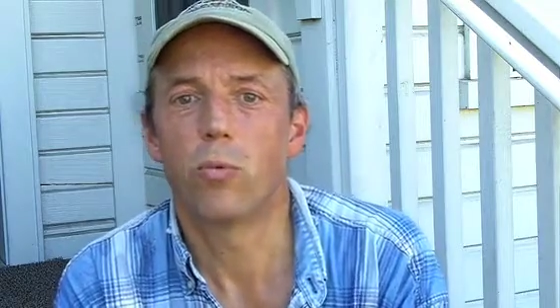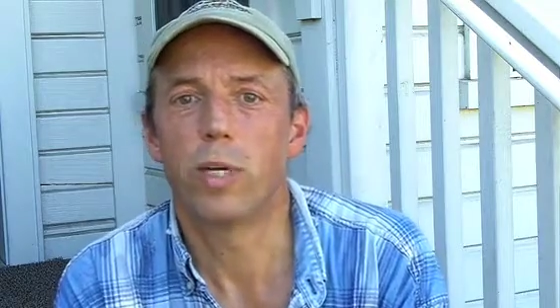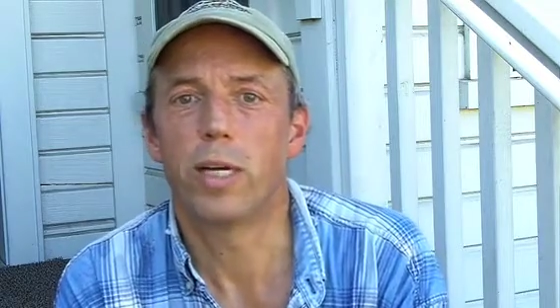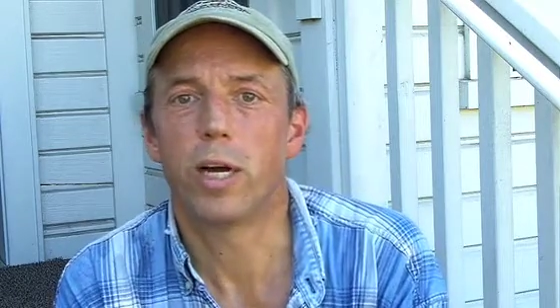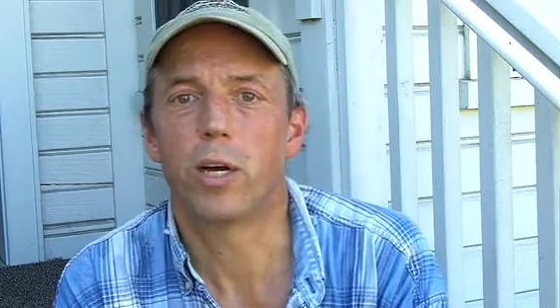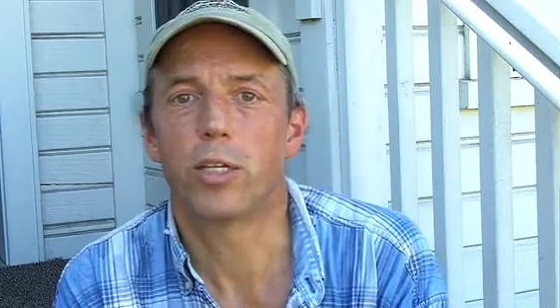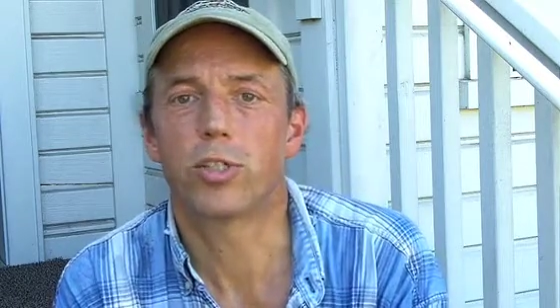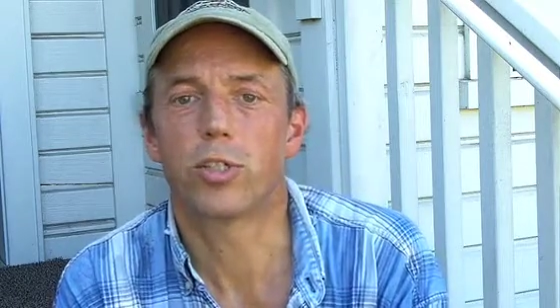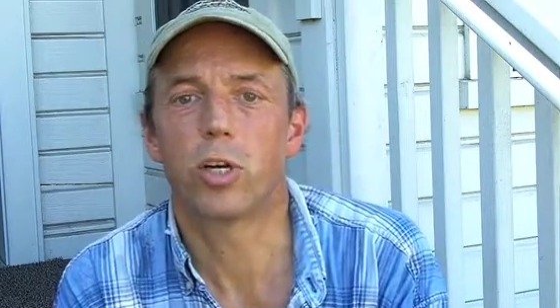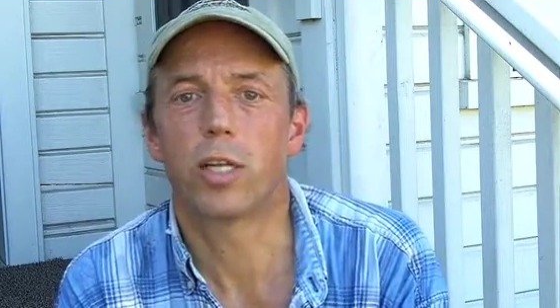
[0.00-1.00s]
We are
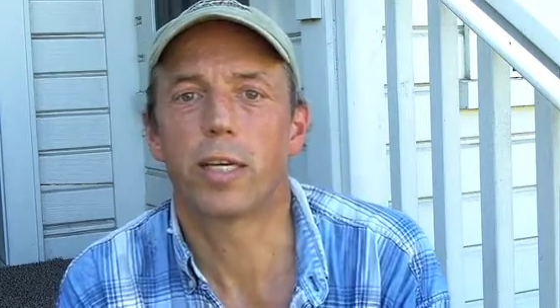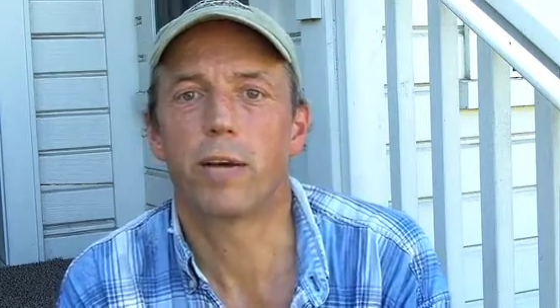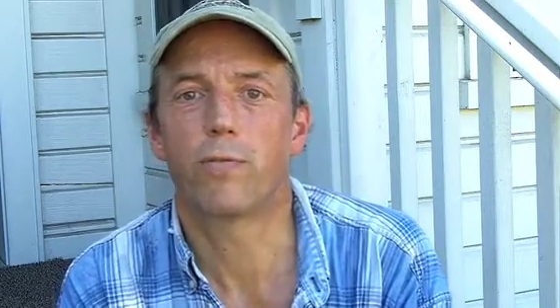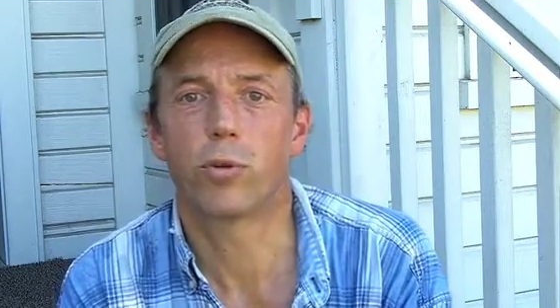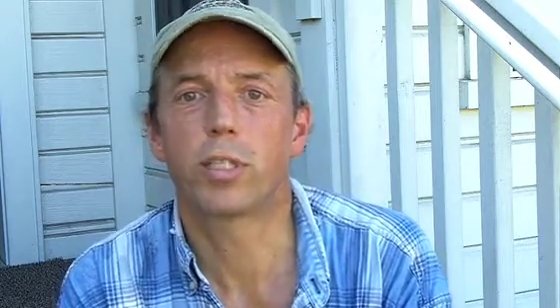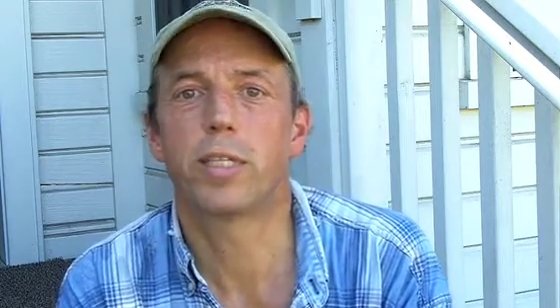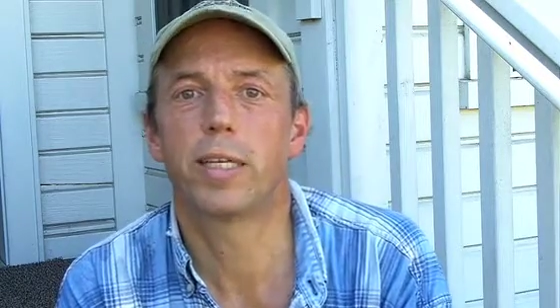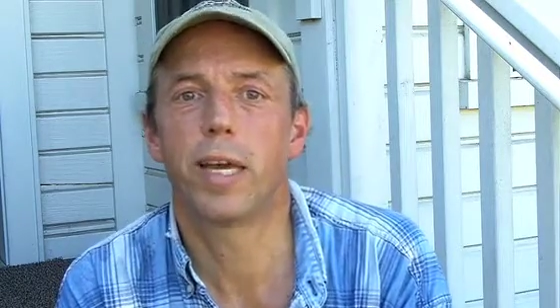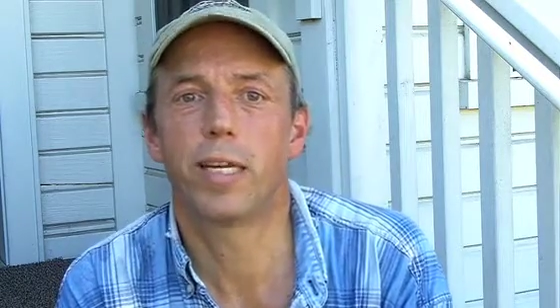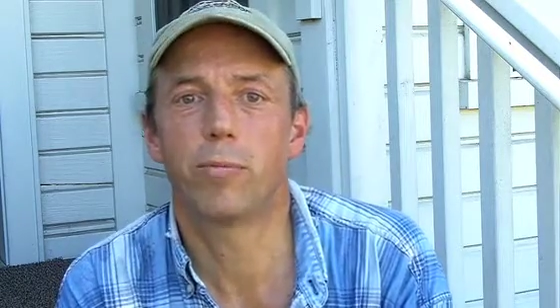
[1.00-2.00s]
installing a 14
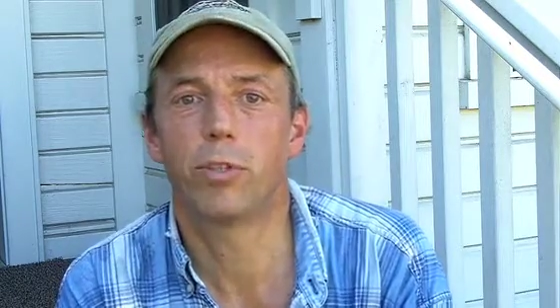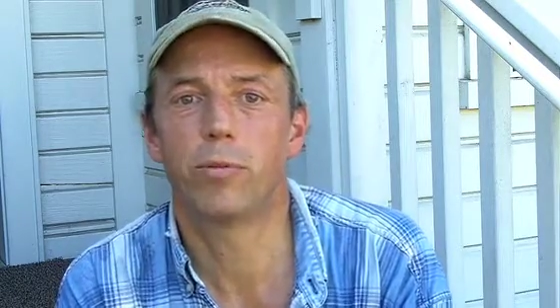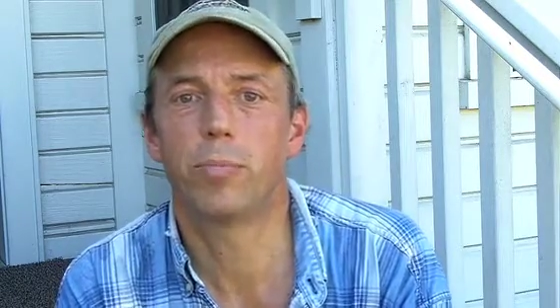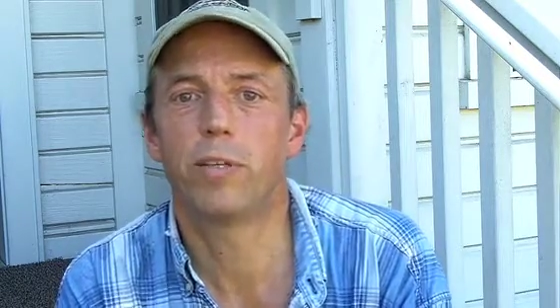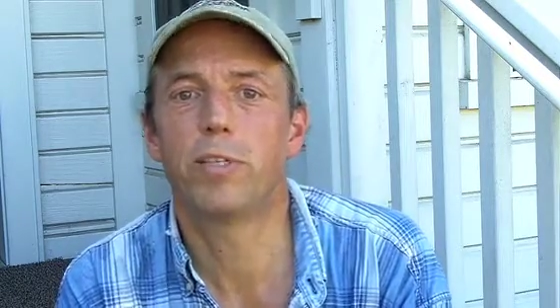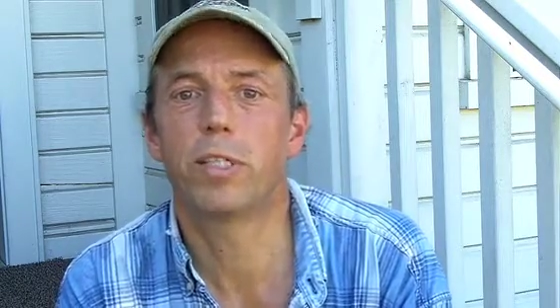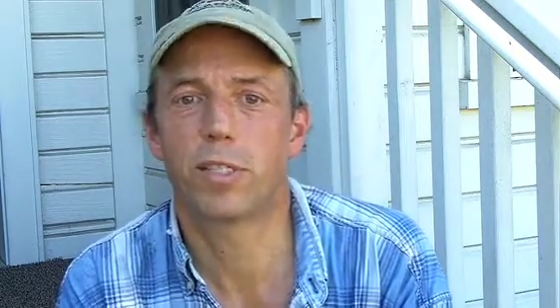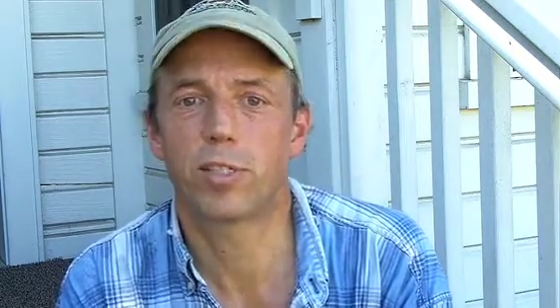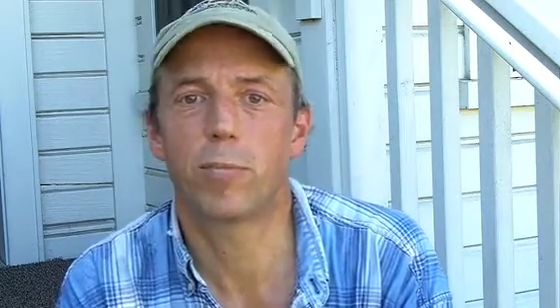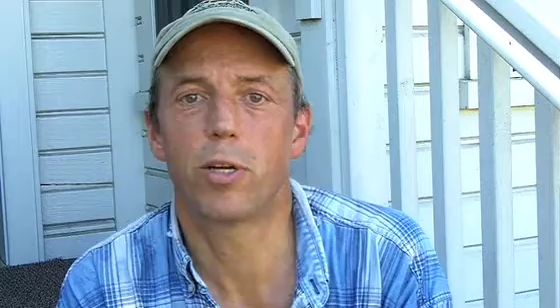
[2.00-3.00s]
kW PV
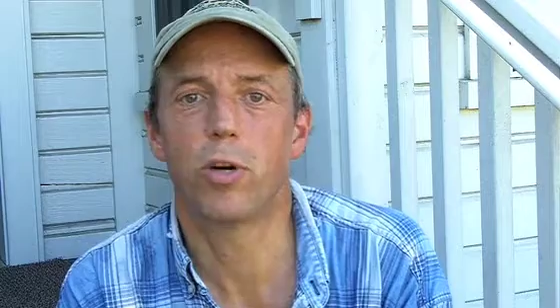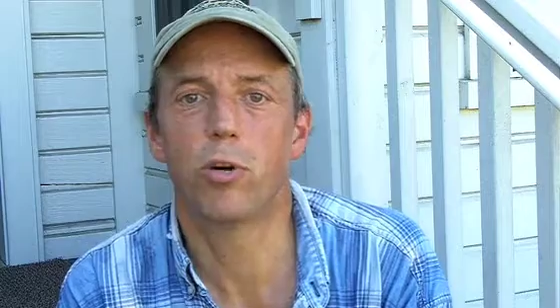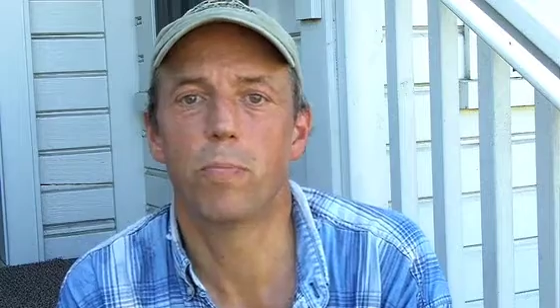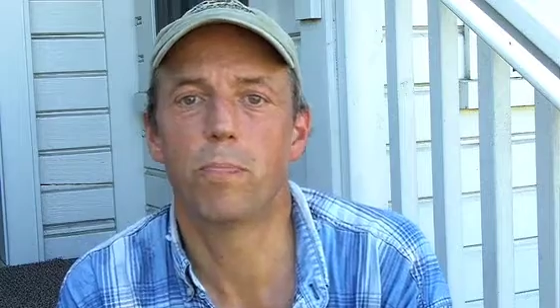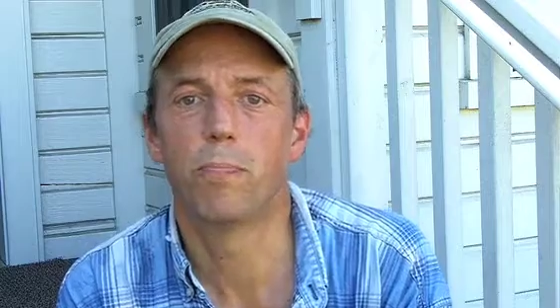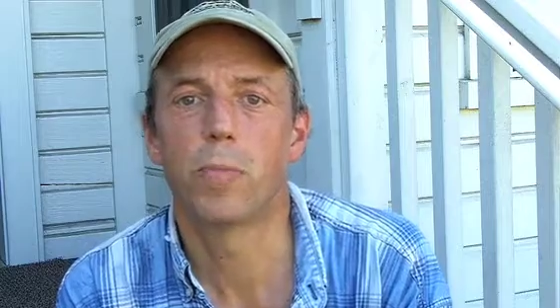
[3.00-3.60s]
system on a home.